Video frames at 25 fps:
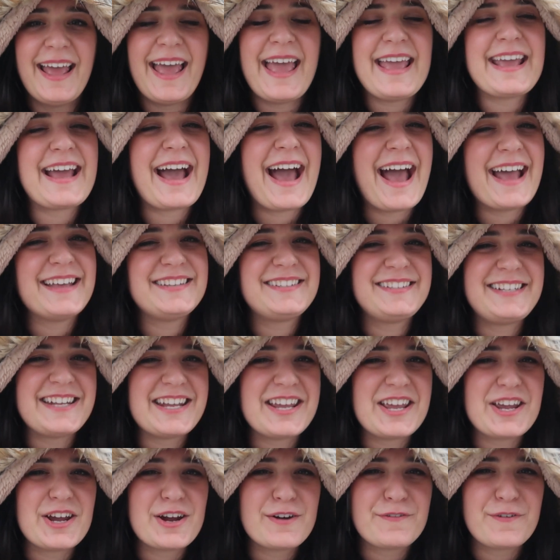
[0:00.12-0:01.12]
Hey guys,
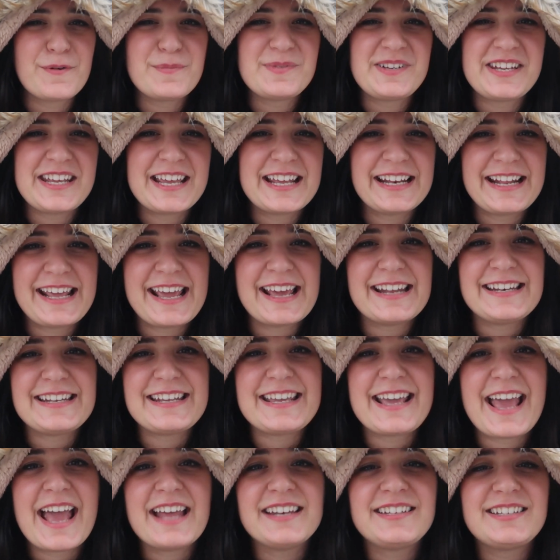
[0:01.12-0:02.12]
Tia here from Tia and
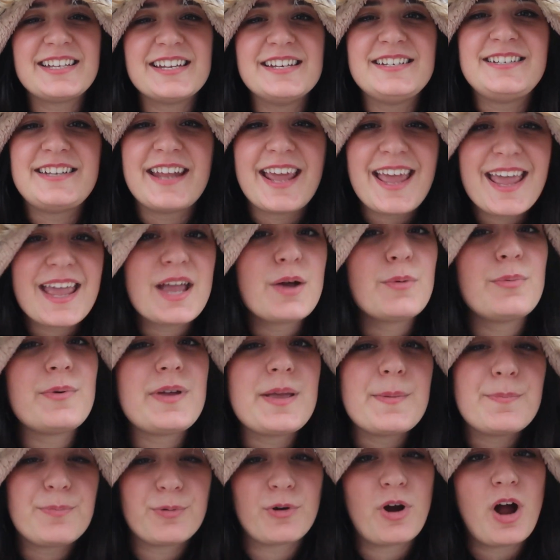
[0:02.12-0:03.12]
Andy, and today
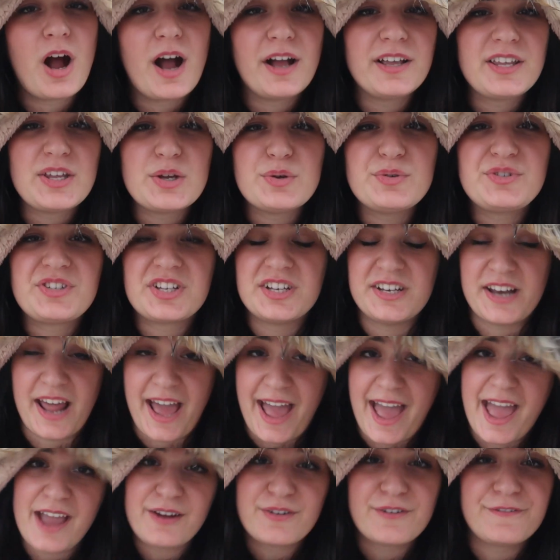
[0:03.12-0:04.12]
we brought you to
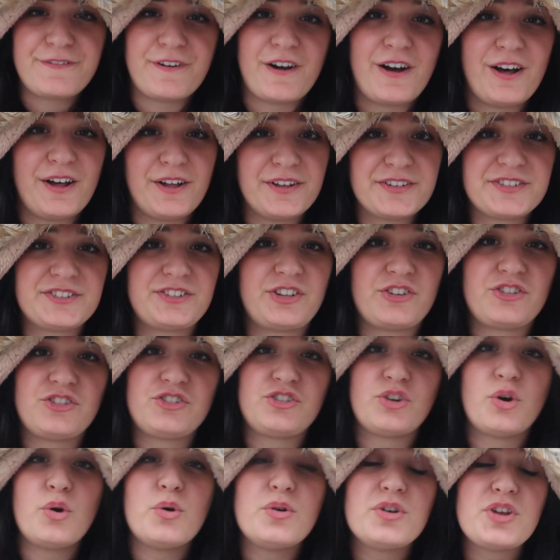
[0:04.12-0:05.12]
Niagara Falls to
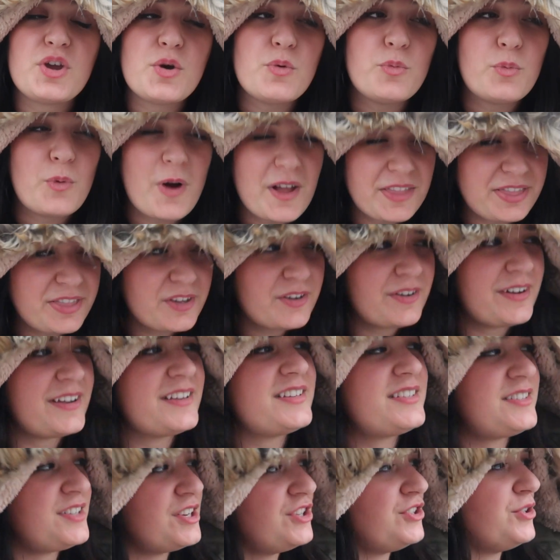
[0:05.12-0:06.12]
show you what there
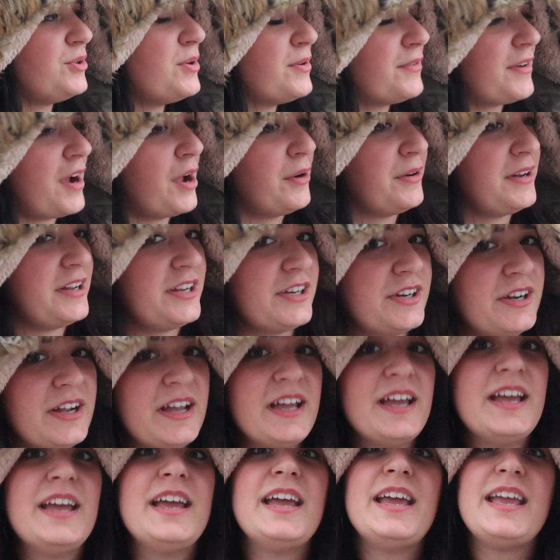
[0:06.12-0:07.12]
is to do around here
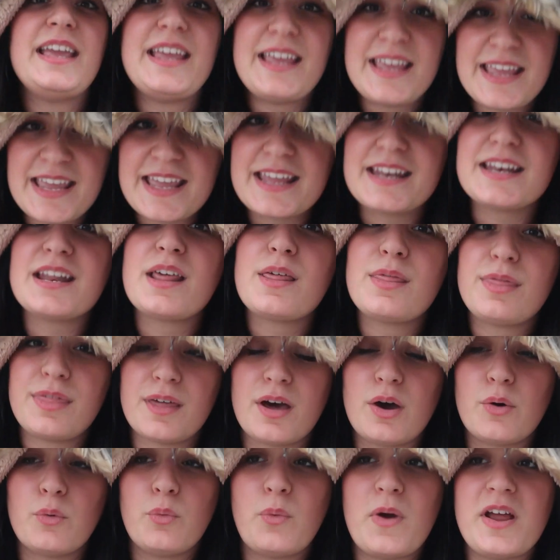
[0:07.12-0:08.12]
in
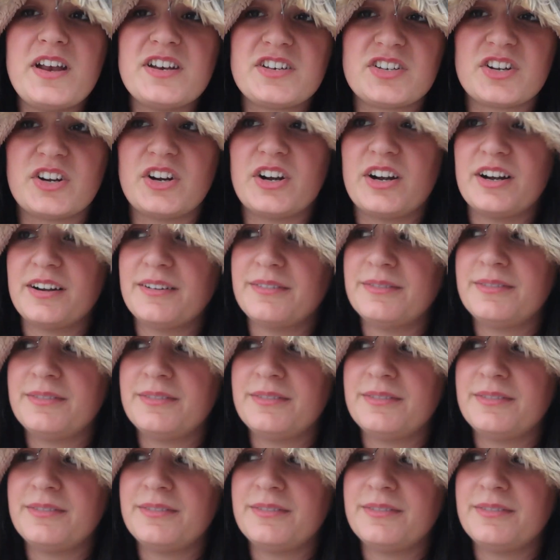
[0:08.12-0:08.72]
the winter.